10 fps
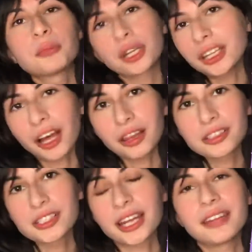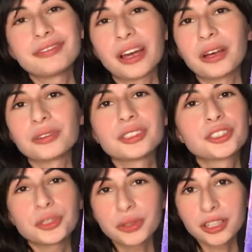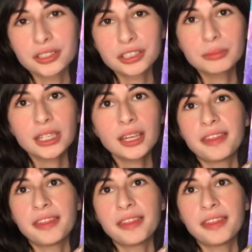pretty colors that I found soothing to me.